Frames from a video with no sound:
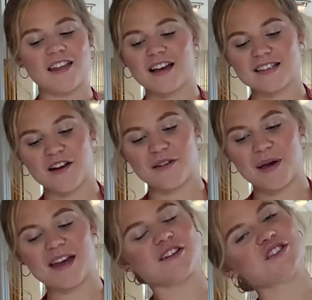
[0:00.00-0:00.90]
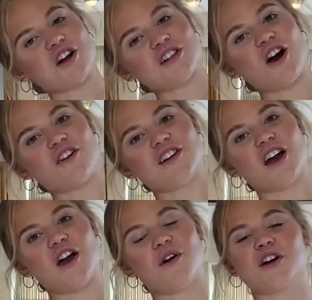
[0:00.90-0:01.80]
That's how you make chocolate
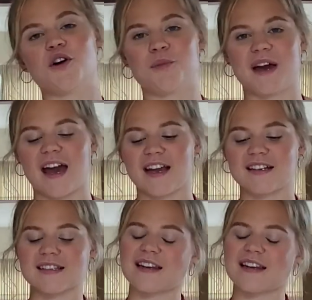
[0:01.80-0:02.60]
Oreo cupcakes.